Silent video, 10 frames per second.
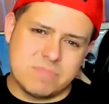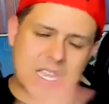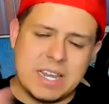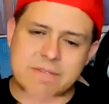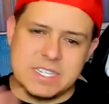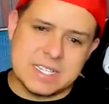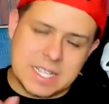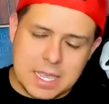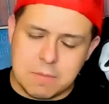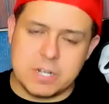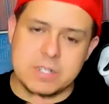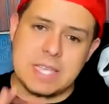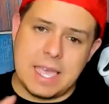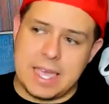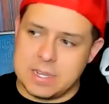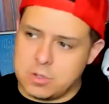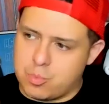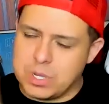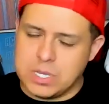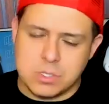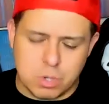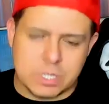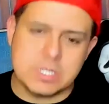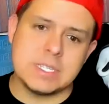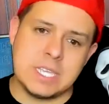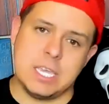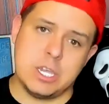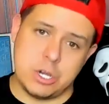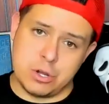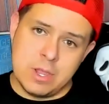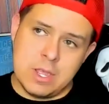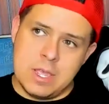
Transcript: kind of disclaimers and resources here